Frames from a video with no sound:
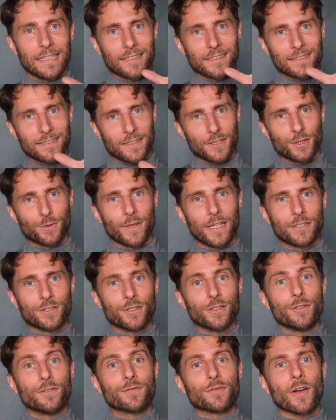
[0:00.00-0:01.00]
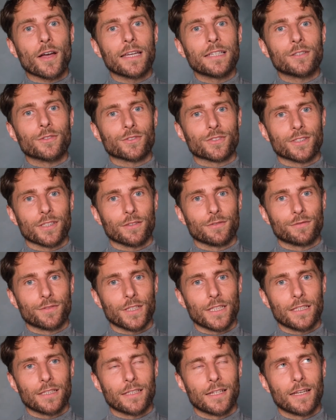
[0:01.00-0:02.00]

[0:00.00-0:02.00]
the situation you find yourself in.